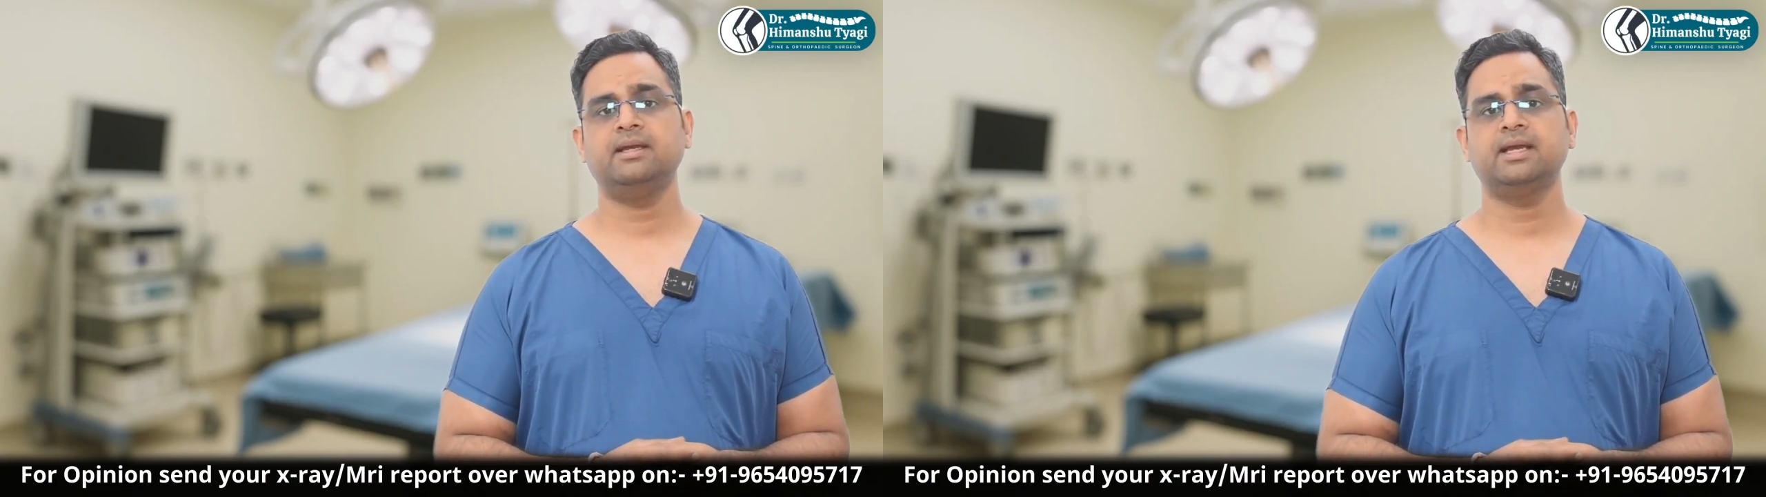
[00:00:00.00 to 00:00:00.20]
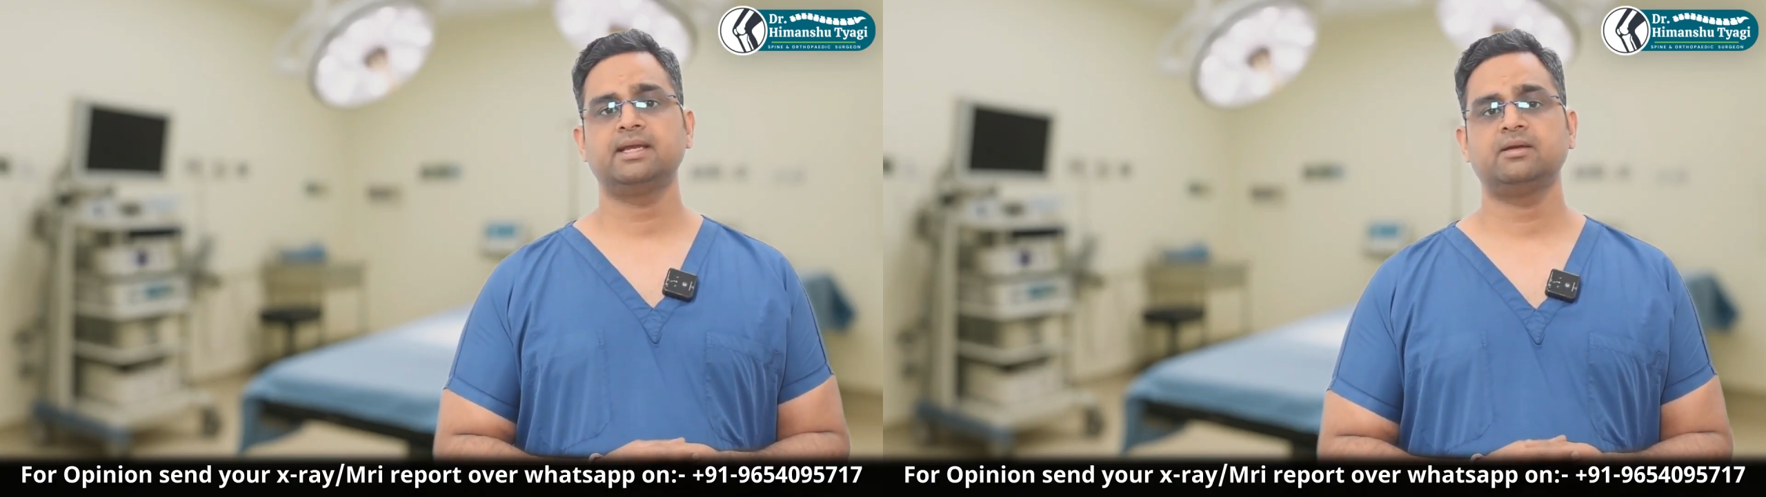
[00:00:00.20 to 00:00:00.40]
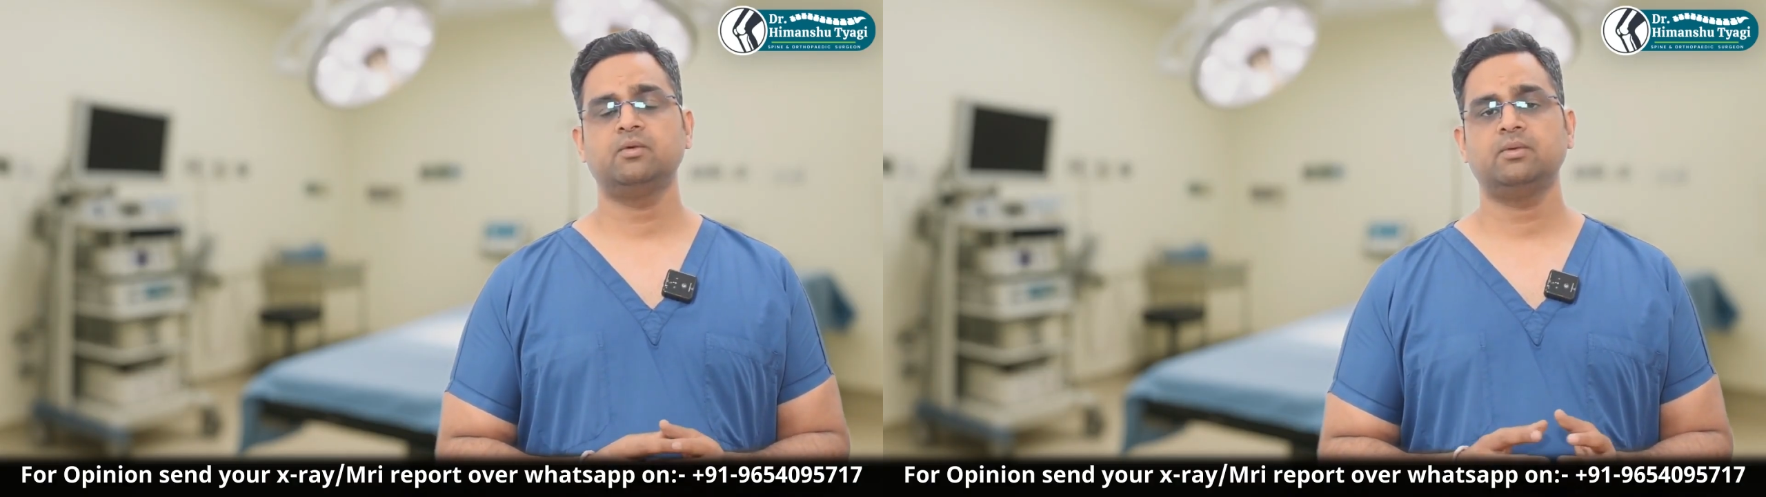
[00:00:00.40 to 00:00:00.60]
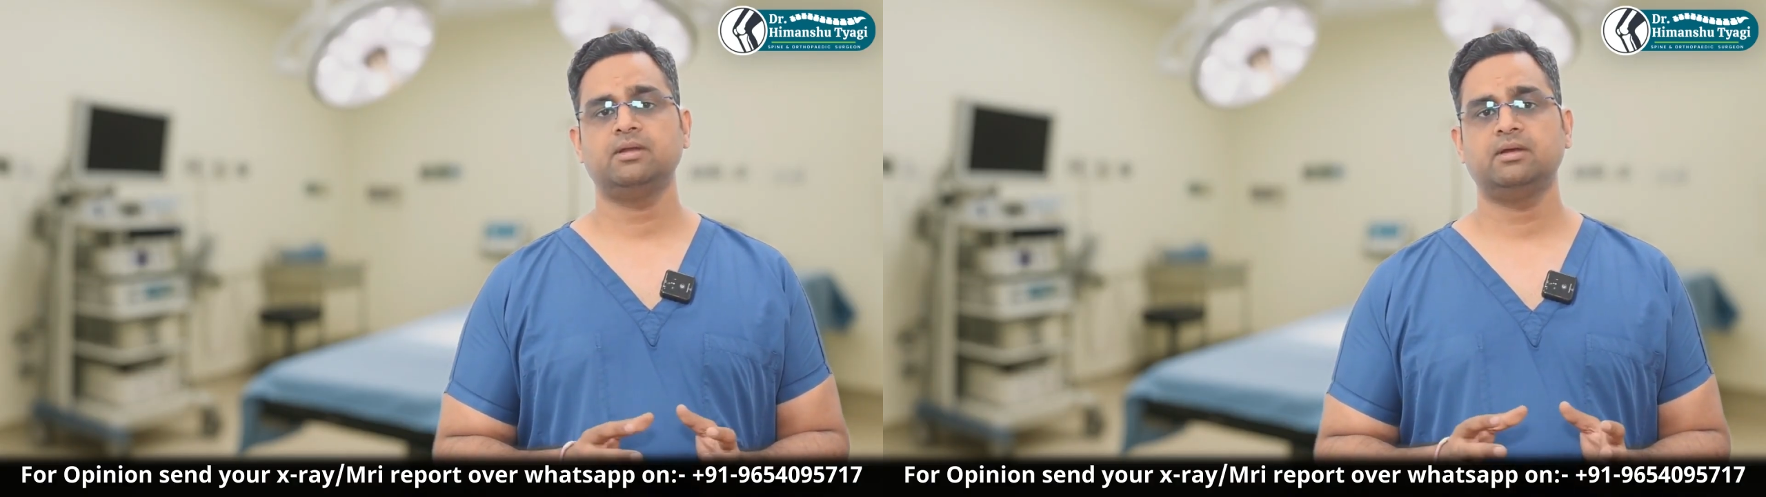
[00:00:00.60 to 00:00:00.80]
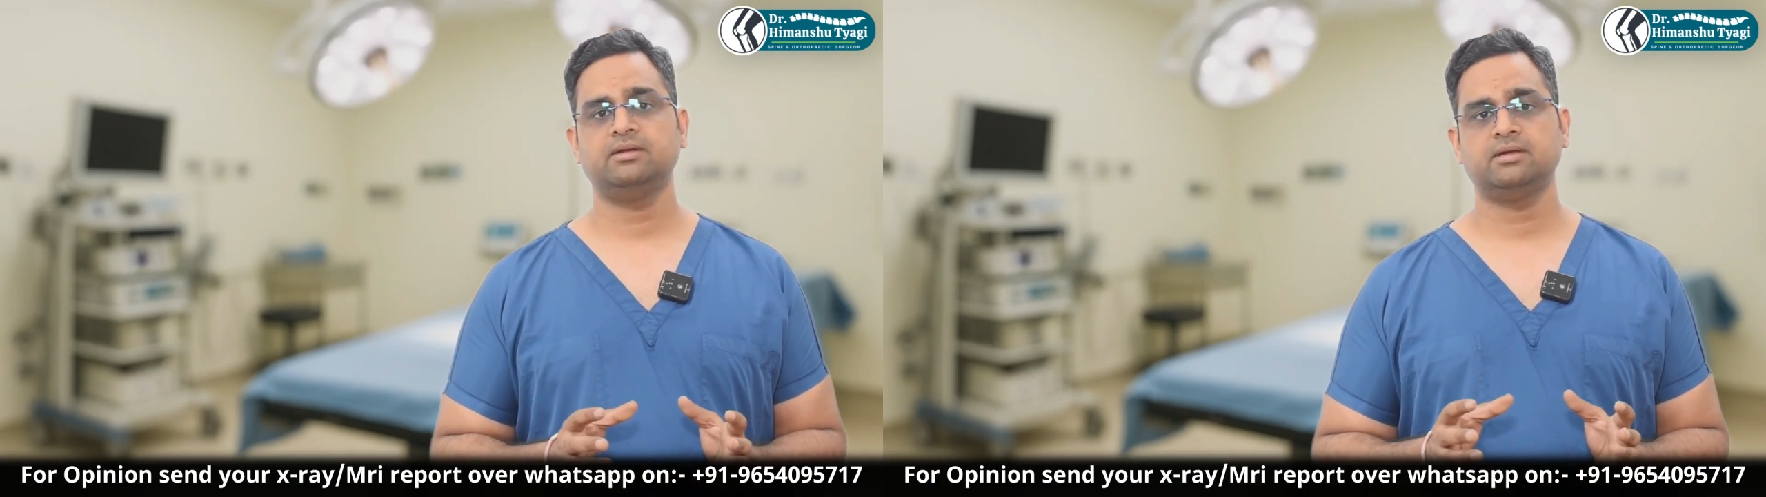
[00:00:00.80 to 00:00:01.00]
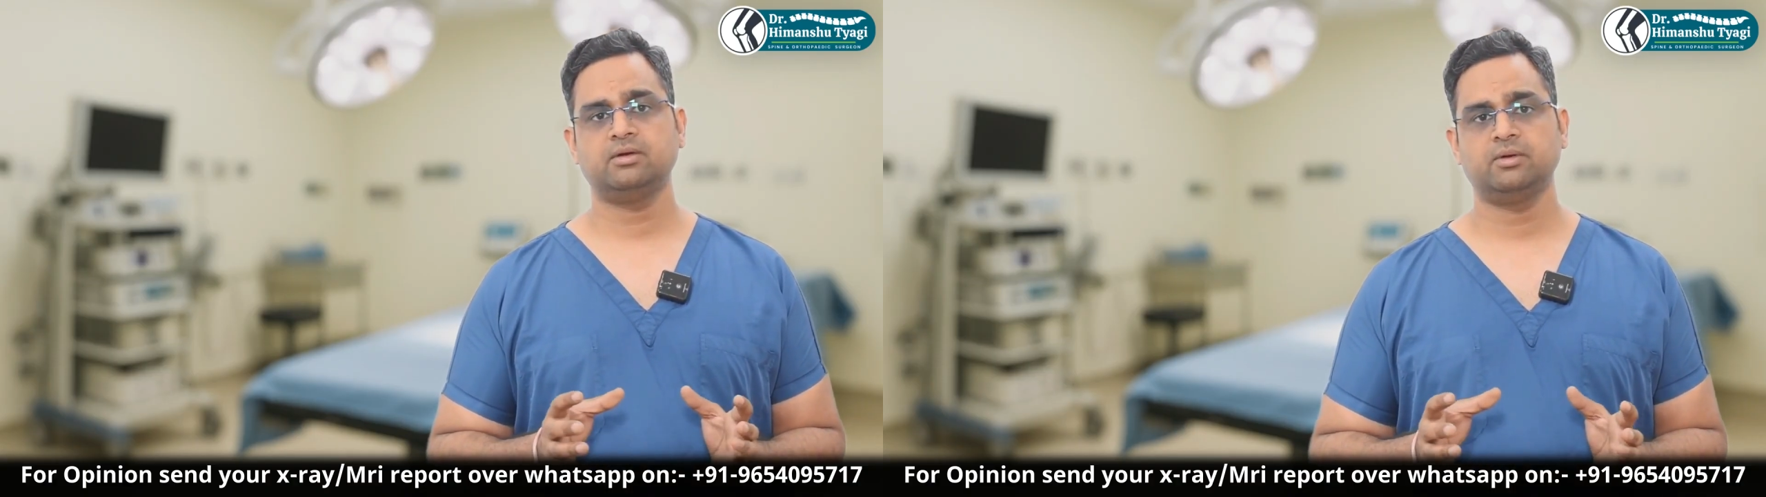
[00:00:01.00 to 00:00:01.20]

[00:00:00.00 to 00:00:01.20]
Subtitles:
and overall the